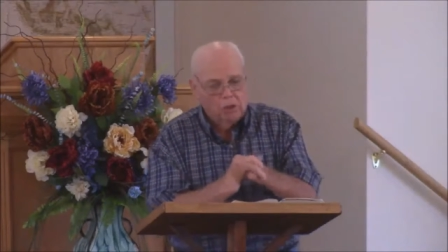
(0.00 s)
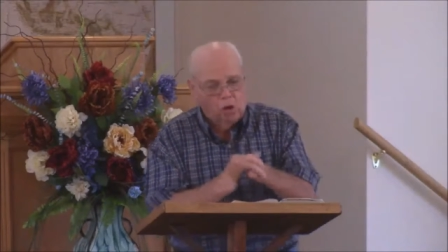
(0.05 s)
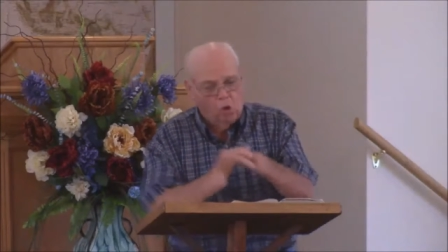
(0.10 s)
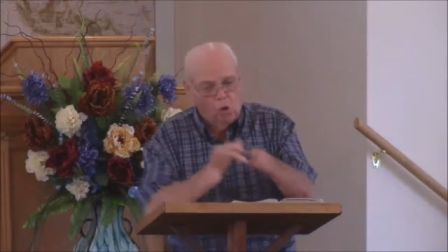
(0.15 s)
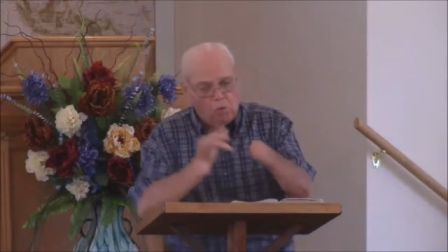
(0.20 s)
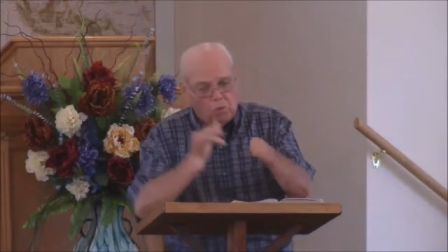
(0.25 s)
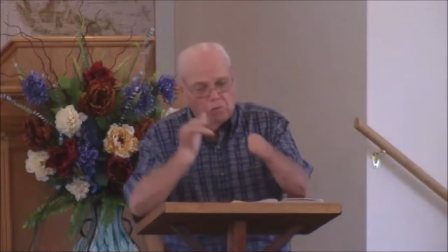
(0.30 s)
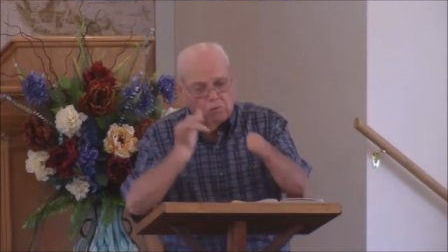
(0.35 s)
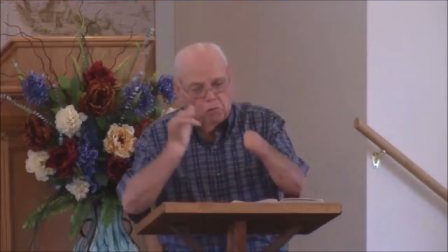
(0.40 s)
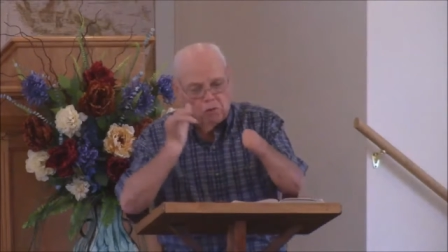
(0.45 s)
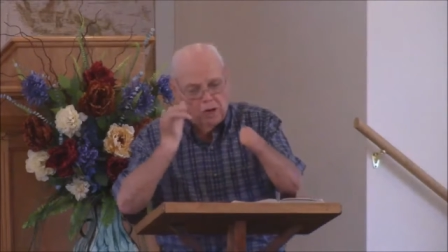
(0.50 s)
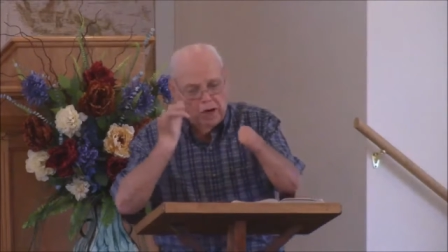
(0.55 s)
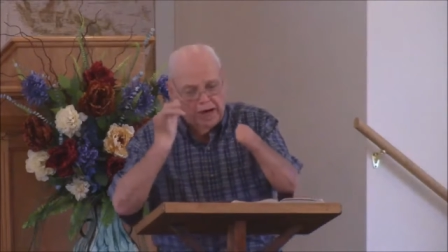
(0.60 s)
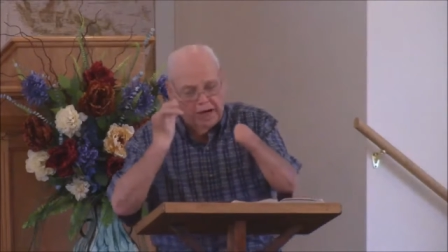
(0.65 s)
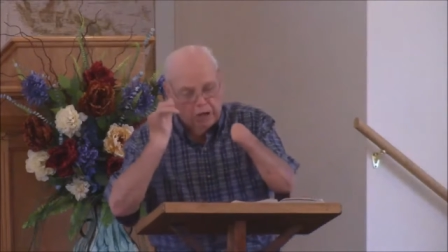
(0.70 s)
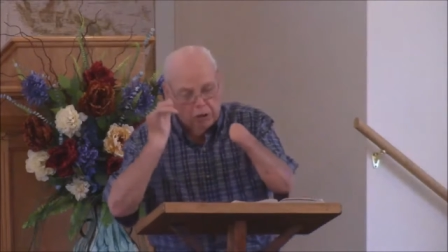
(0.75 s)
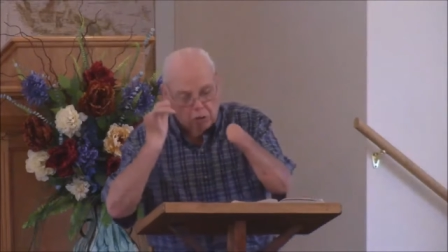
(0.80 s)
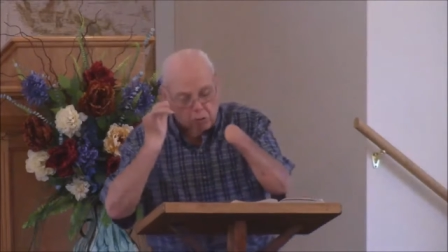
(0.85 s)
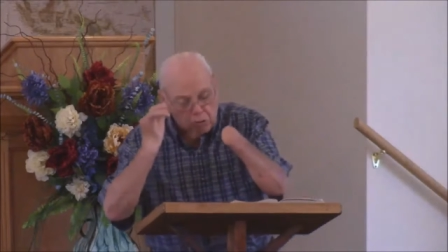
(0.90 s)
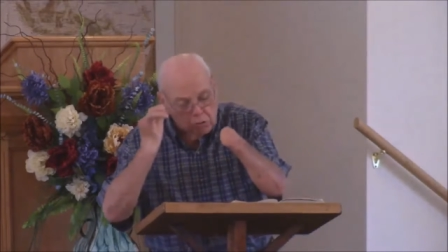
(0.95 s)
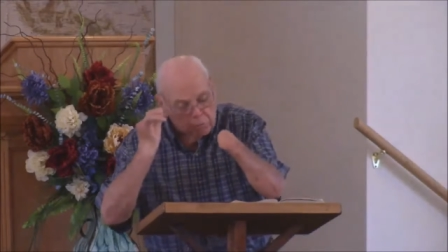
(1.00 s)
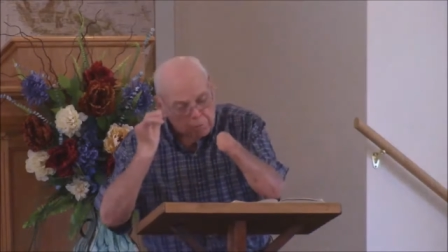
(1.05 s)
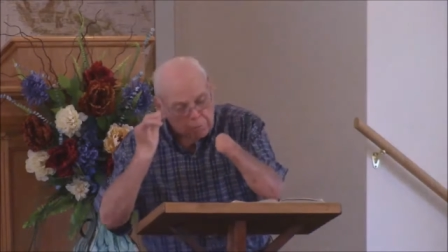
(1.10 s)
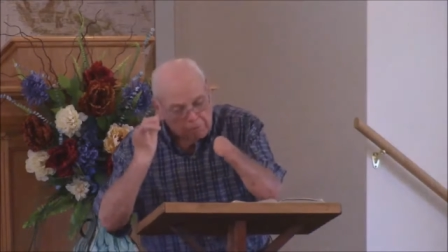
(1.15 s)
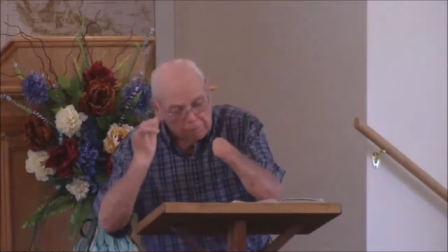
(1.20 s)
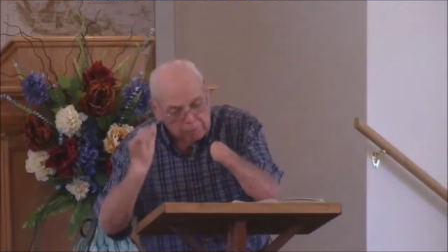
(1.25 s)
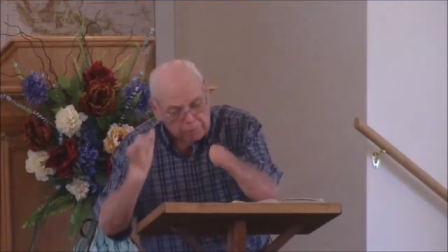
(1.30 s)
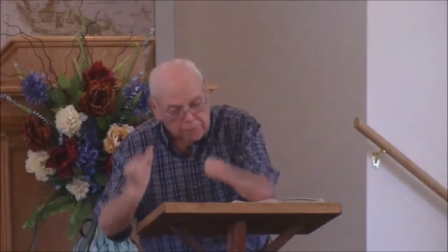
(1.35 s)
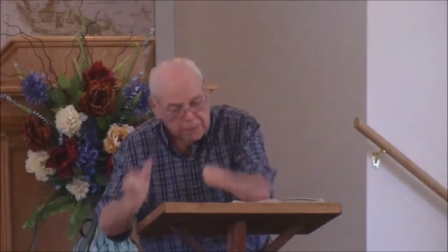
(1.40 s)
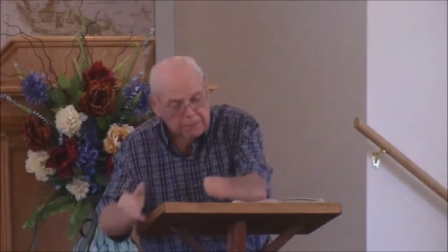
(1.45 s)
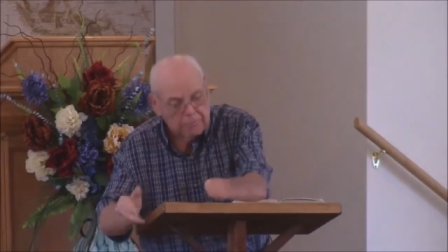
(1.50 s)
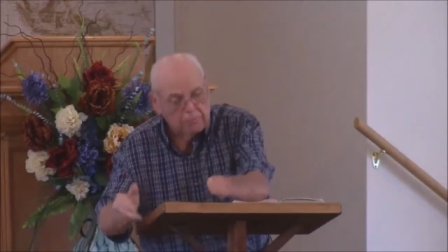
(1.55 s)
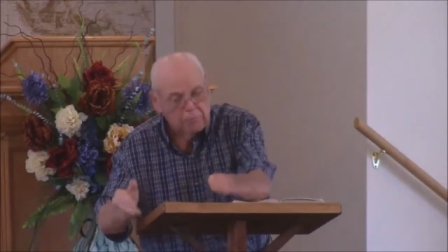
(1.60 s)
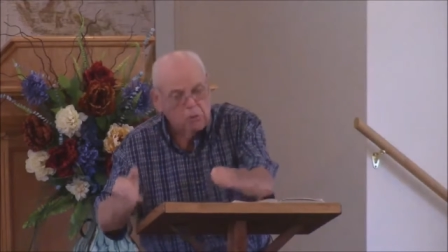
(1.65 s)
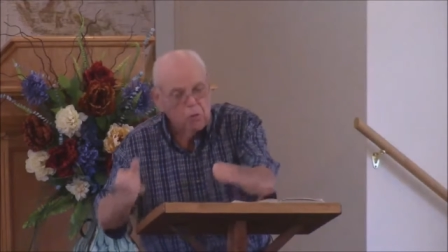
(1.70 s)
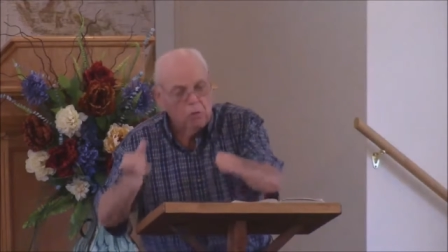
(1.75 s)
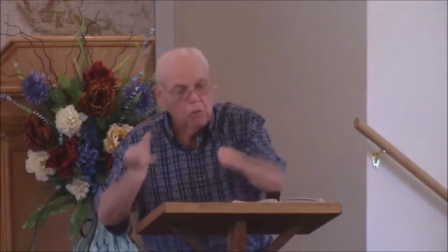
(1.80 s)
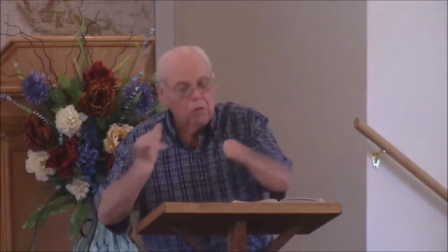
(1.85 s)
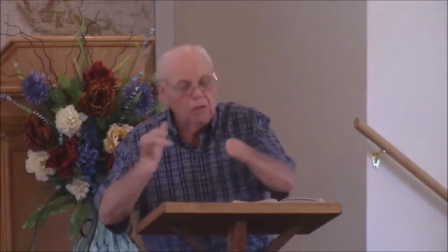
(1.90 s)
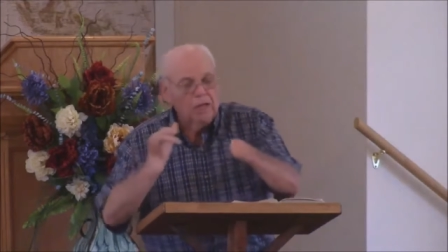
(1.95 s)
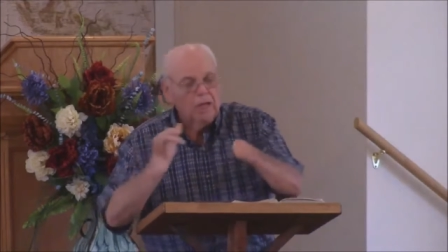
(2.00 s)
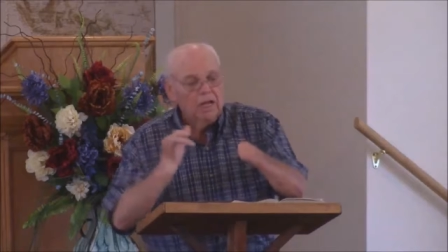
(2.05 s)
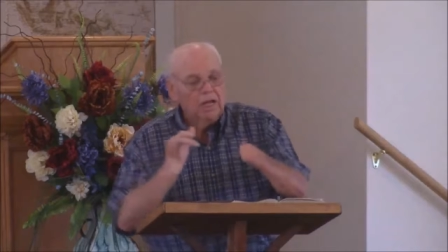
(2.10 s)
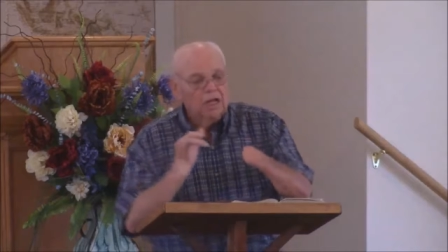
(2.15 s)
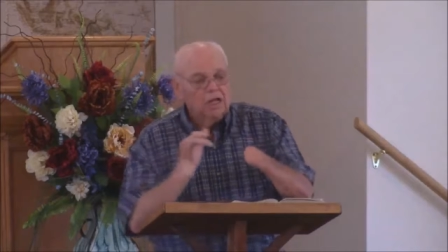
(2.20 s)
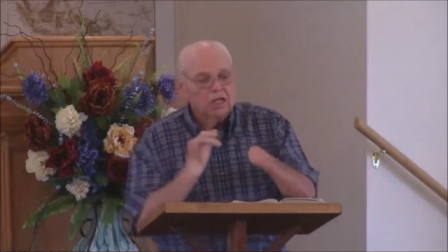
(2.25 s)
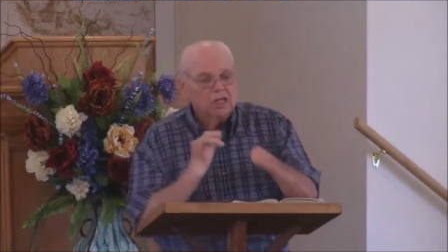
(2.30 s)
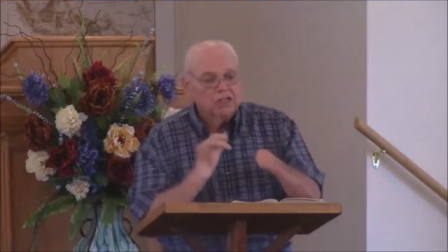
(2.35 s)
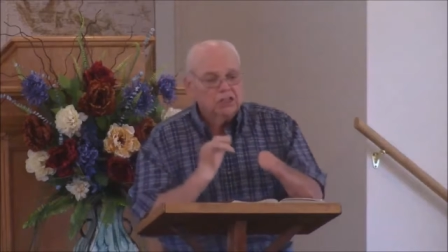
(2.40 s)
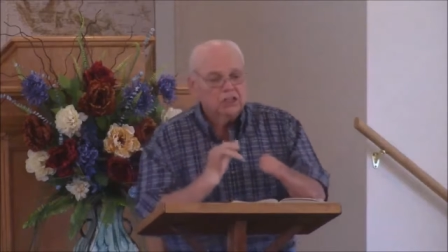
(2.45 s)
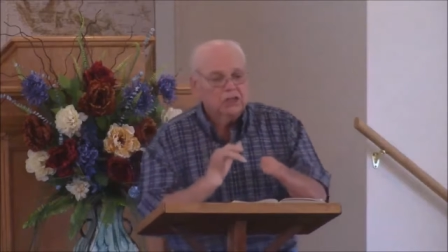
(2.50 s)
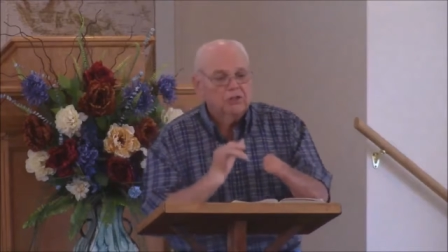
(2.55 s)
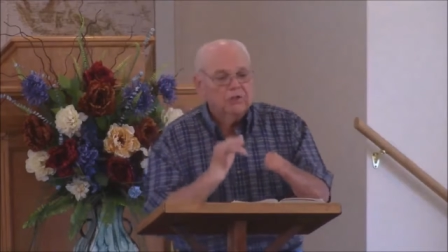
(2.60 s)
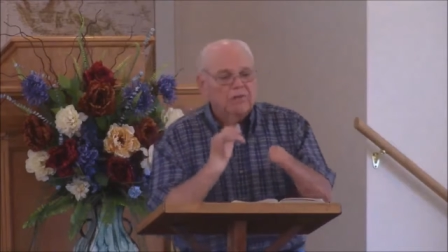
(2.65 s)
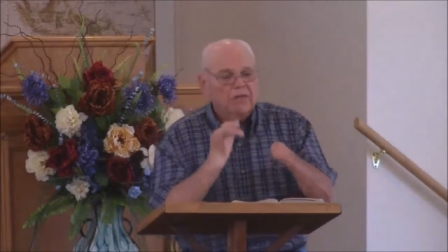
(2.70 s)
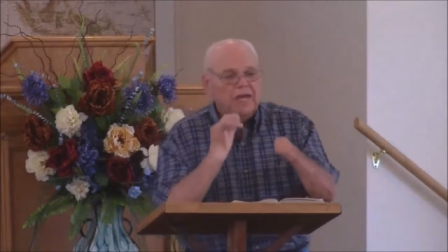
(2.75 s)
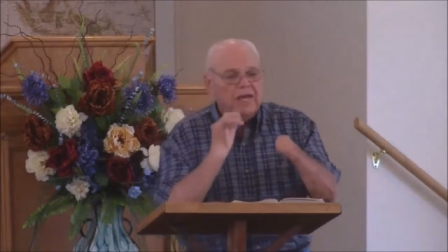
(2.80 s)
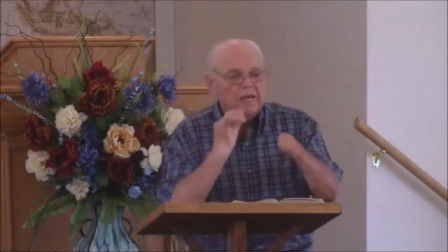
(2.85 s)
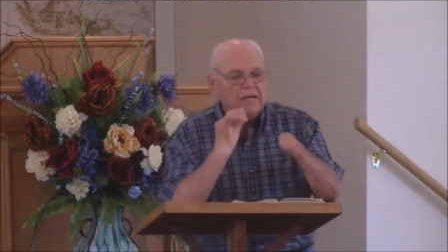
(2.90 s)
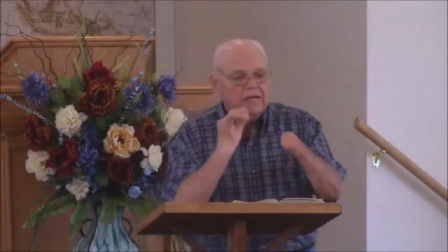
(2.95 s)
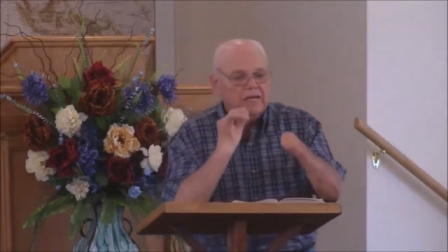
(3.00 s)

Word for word: over a group of people, right. Listen, that